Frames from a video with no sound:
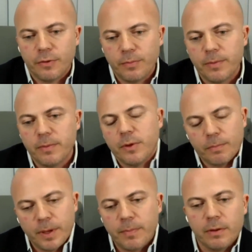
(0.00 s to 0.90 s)
Few
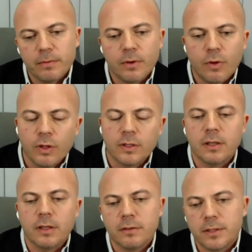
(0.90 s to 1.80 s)
people, people call
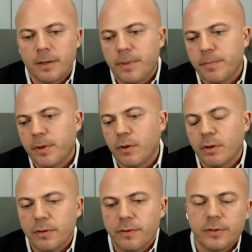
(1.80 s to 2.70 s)
it. Some people call it